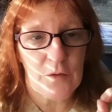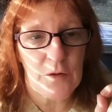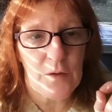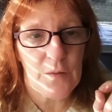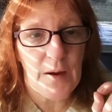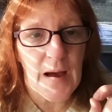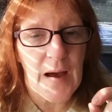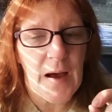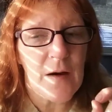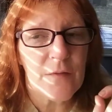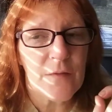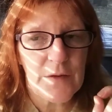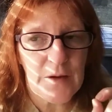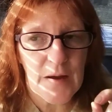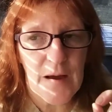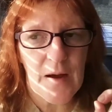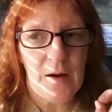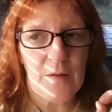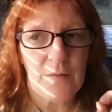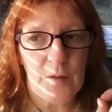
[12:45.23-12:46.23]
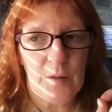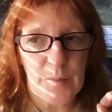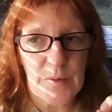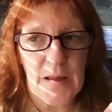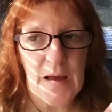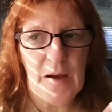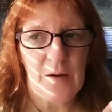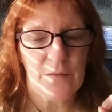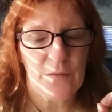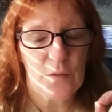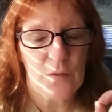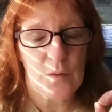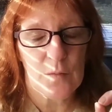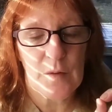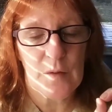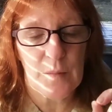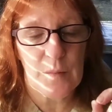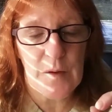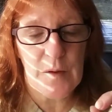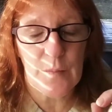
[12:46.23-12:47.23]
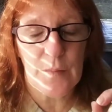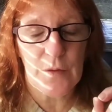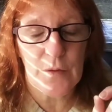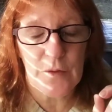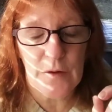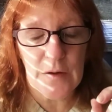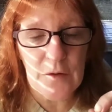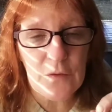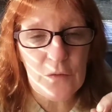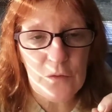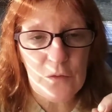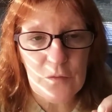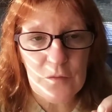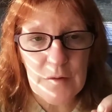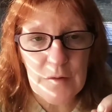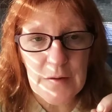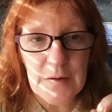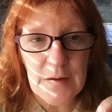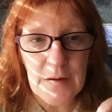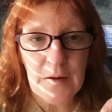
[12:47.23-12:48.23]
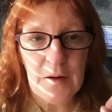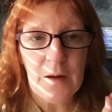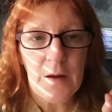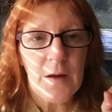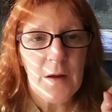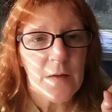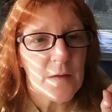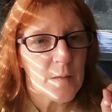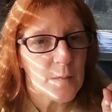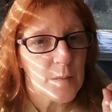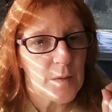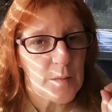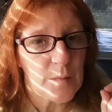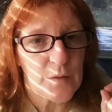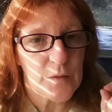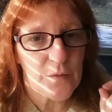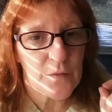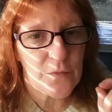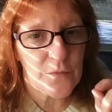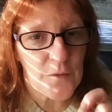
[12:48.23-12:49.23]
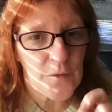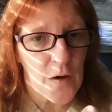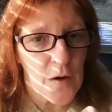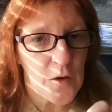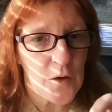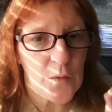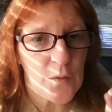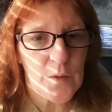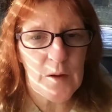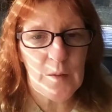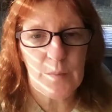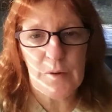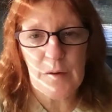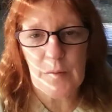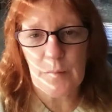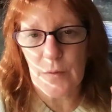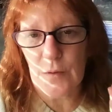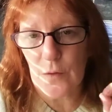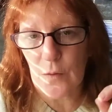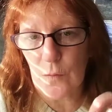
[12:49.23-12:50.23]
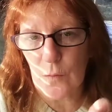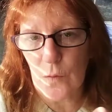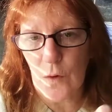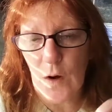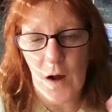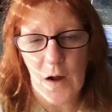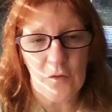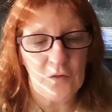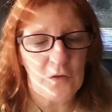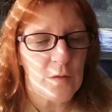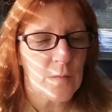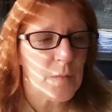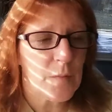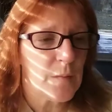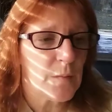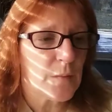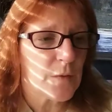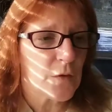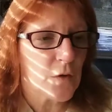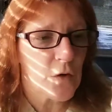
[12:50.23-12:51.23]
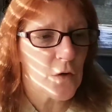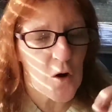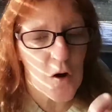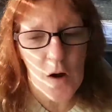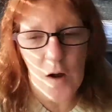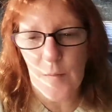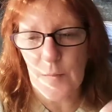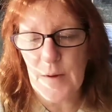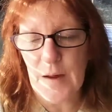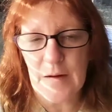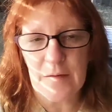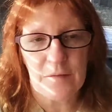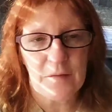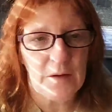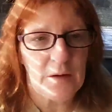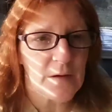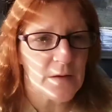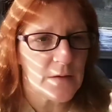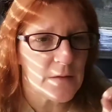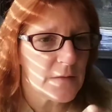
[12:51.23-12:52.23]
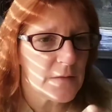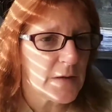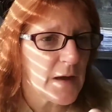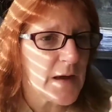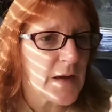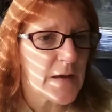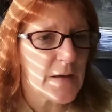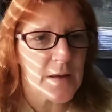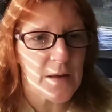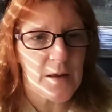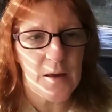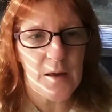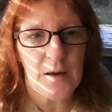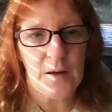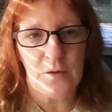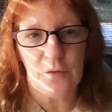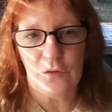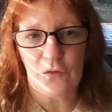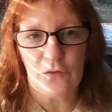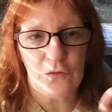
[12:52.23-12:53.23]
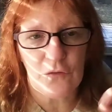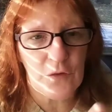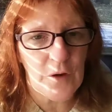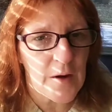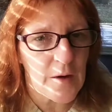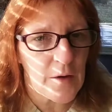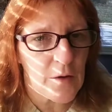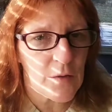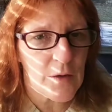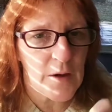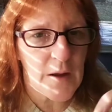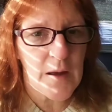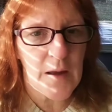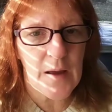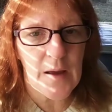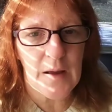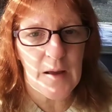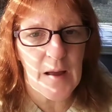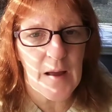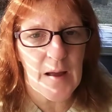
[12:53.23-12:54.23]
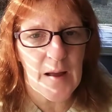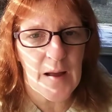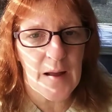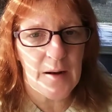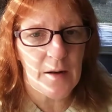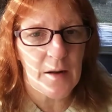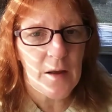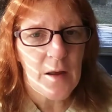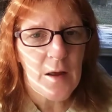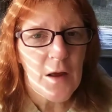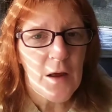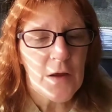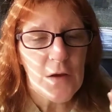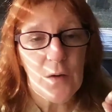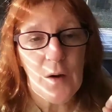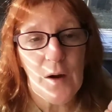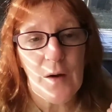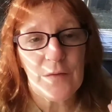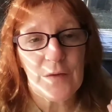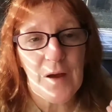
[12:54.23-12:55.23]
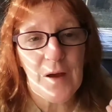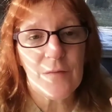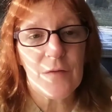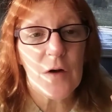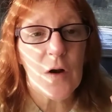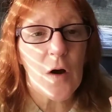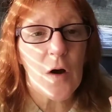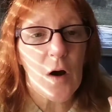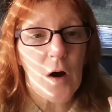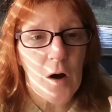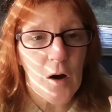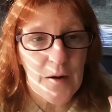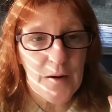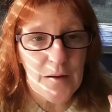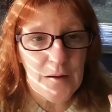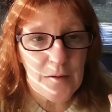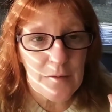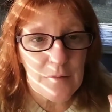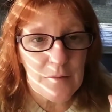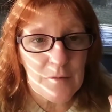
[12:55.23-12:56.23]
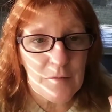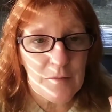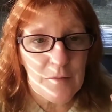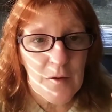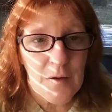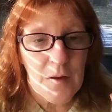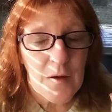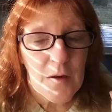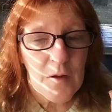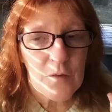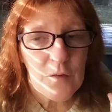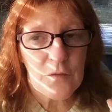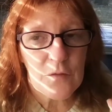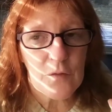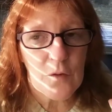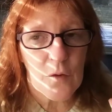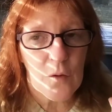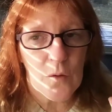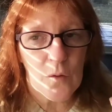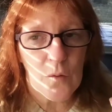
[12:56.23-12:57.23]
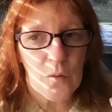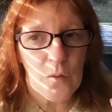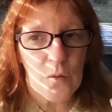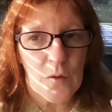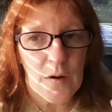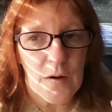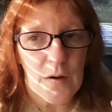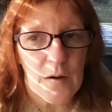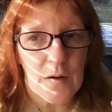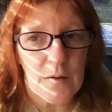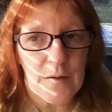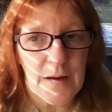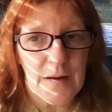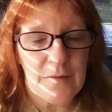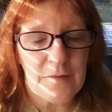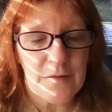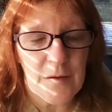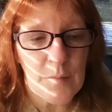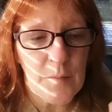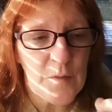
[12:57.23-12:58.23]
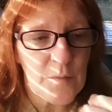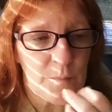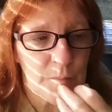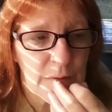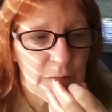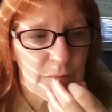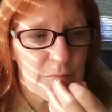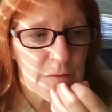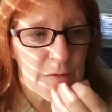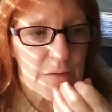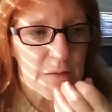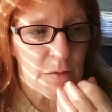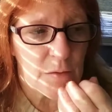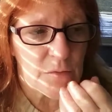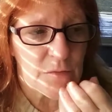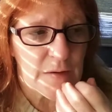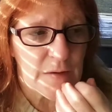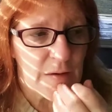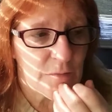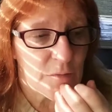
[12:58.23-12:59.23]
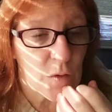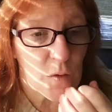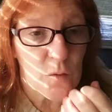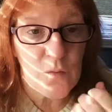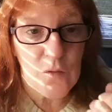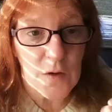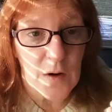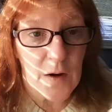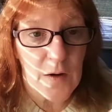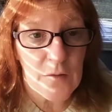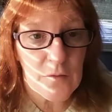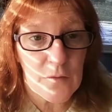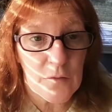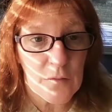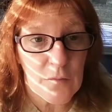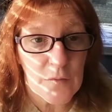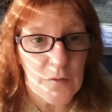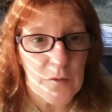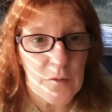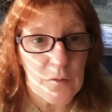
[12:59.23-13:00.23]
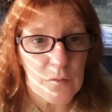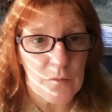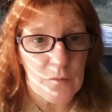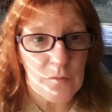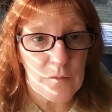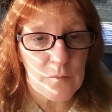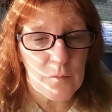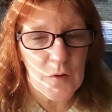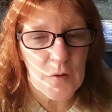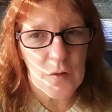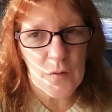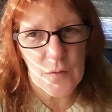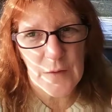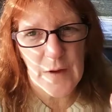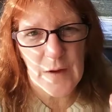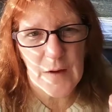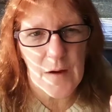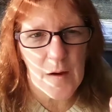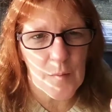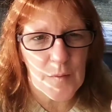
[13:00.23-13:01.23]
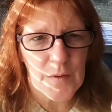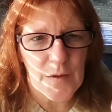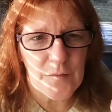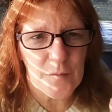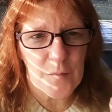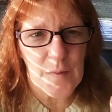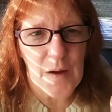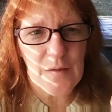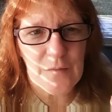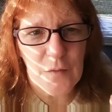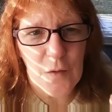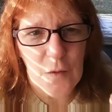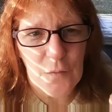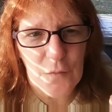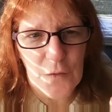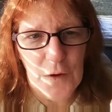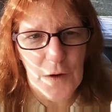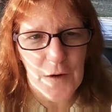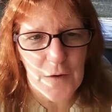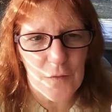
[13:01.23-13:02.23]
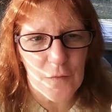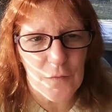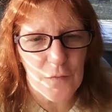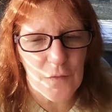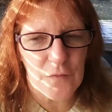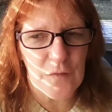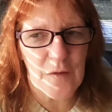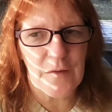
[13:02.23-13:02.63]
You have to have a platform that people are interested in, that people are following, people are watching, people are commenting and liking and sharing, and you have to have an audience. So like, some of my videos have over 100 views. Well, only a couple of them have over 100 views.